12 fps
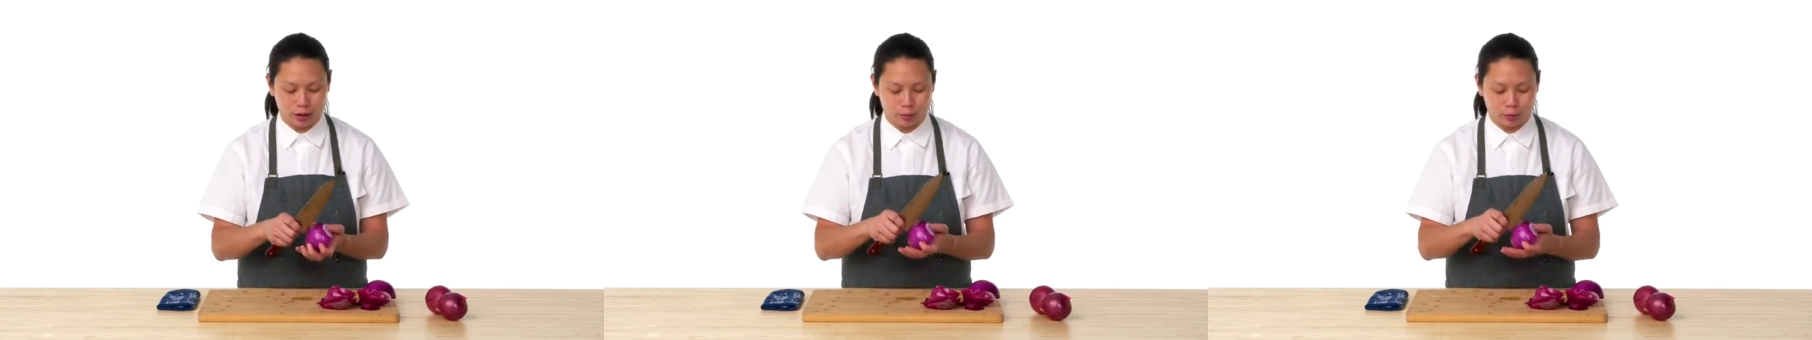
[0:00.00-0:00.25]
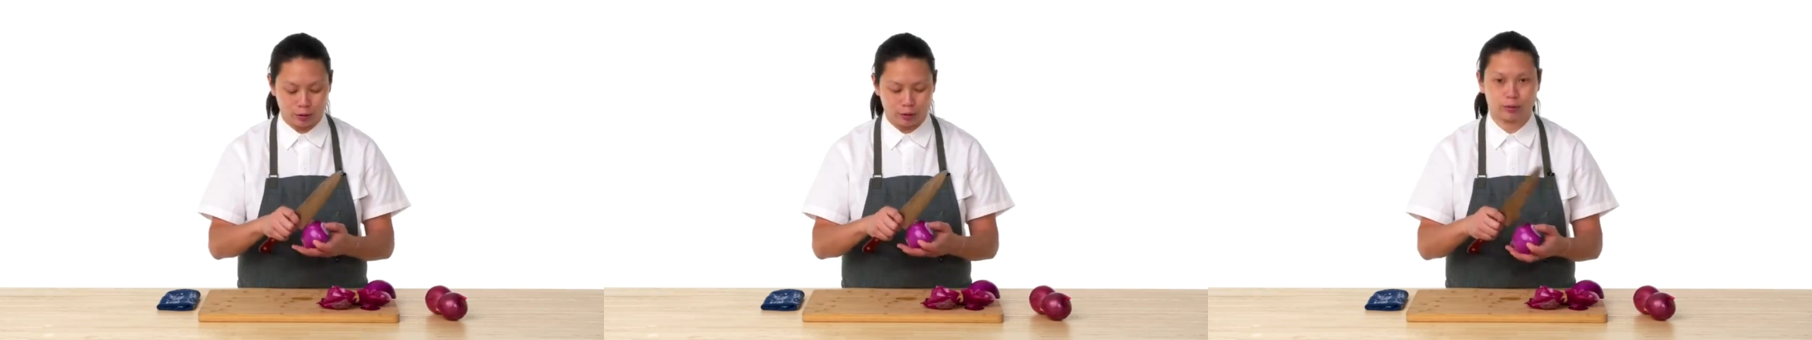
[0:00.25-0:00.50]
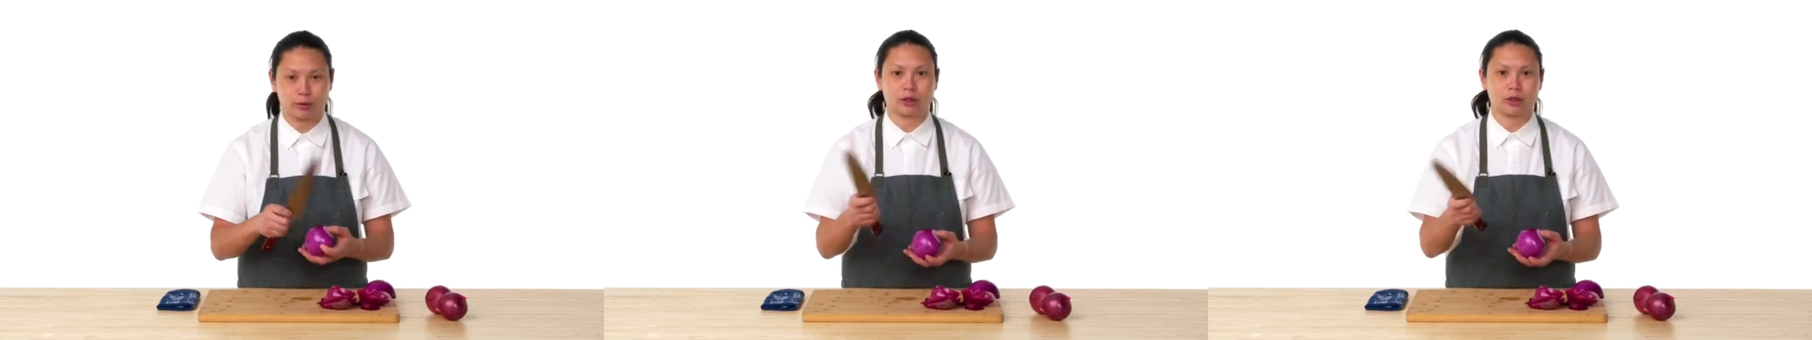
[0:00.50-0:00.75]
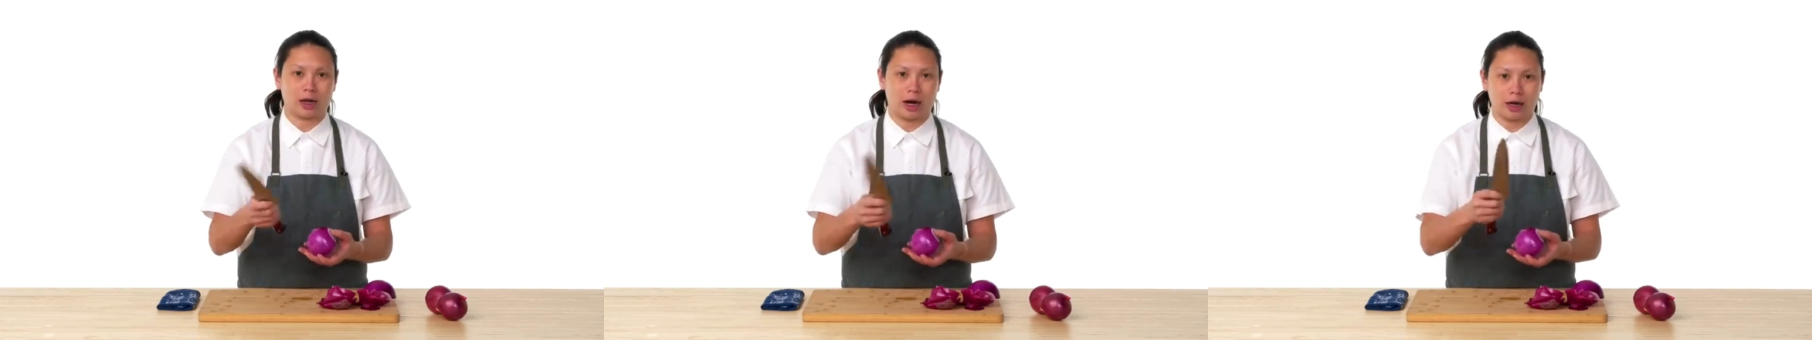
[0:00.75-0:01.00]
I'm really
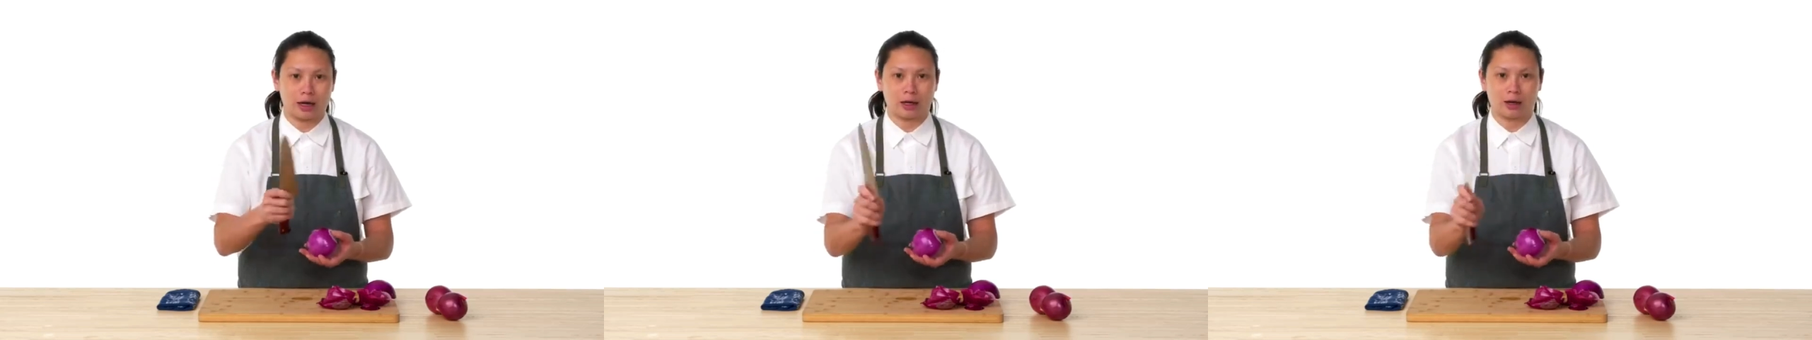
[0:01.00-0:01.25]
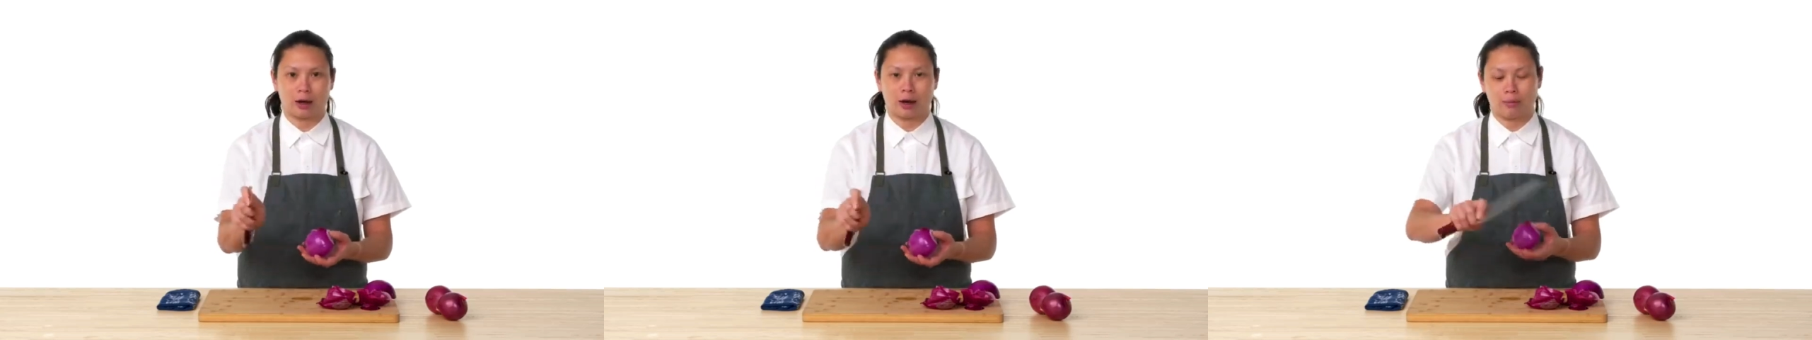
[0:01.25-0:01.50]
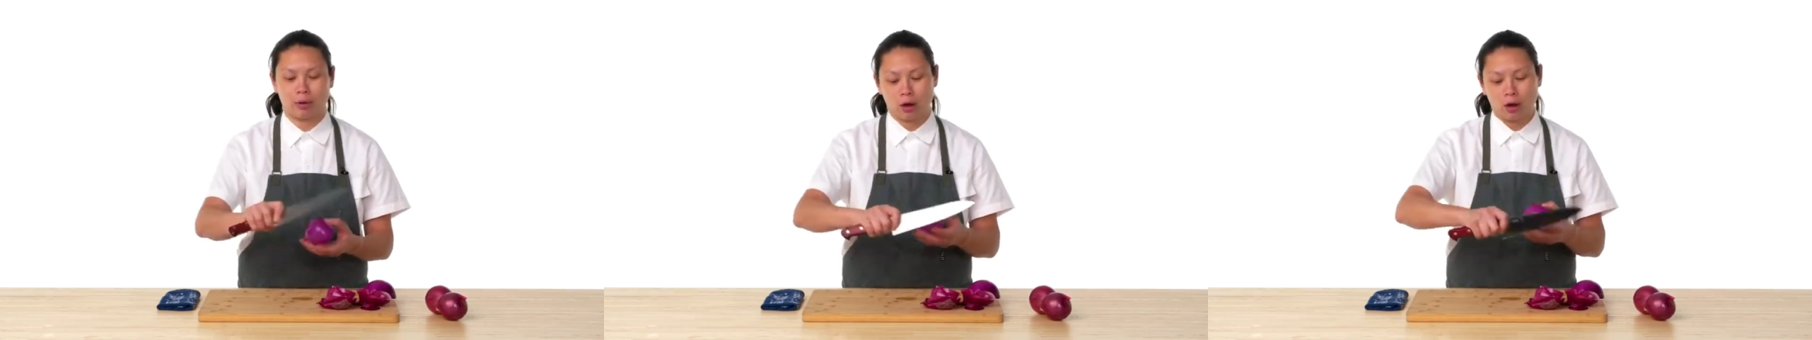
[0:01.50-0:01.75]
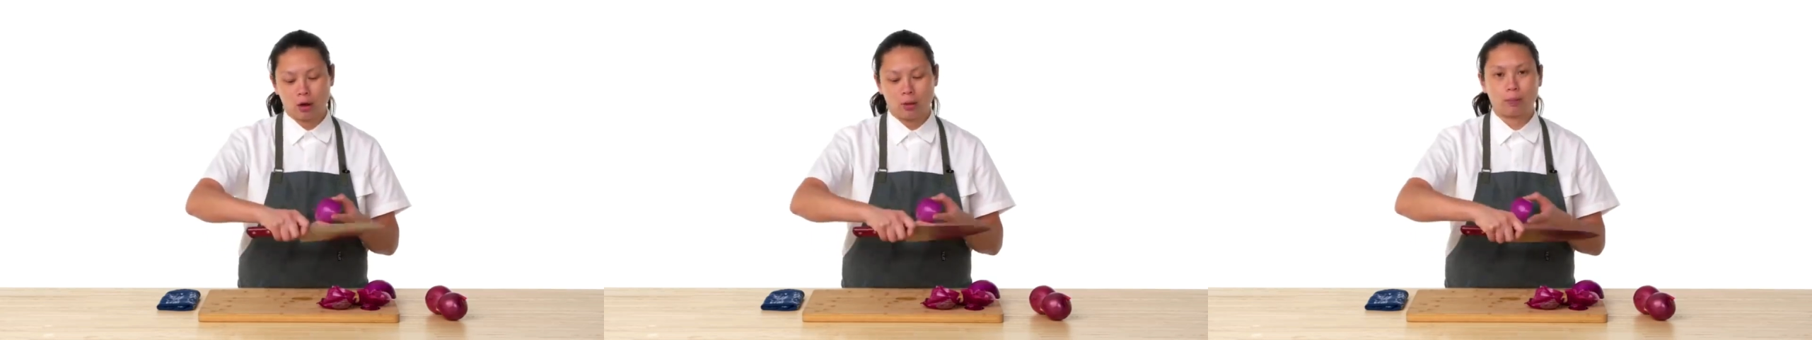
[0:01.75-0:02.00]
guiding it and I'm
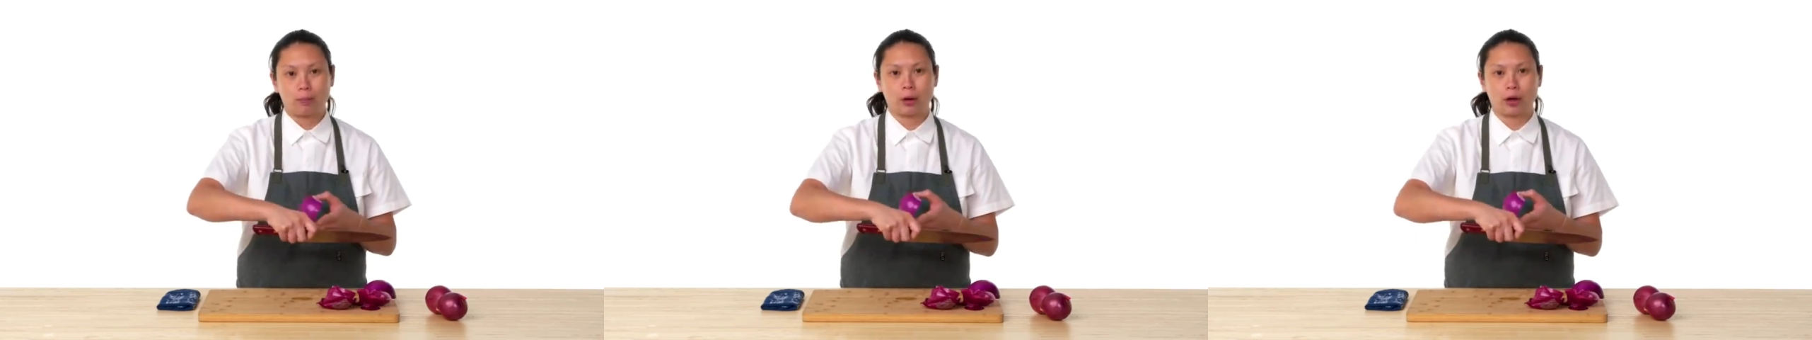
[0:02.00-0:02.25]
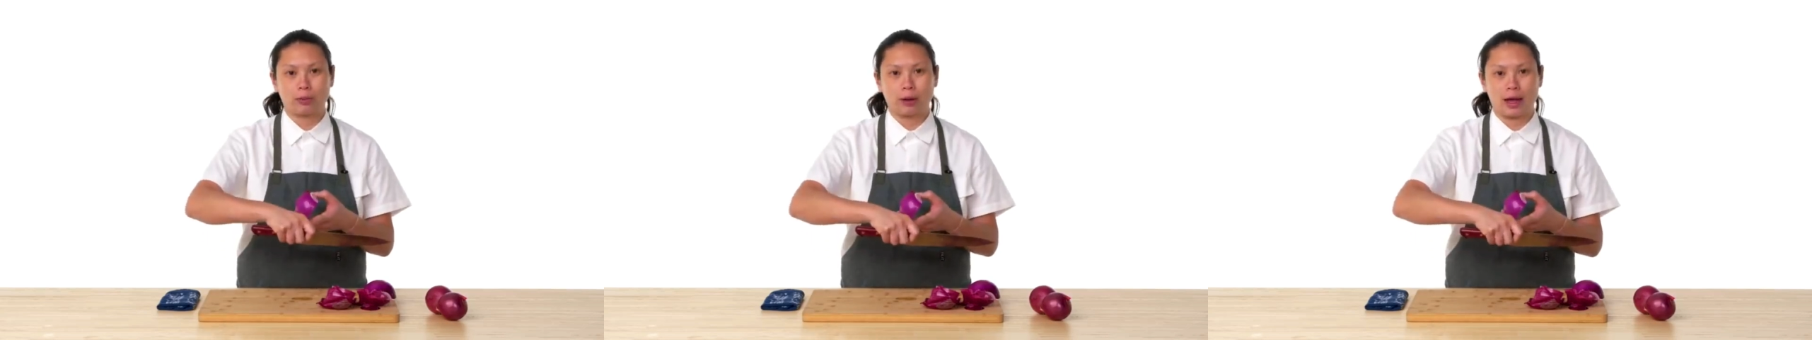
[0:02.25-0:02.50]
putting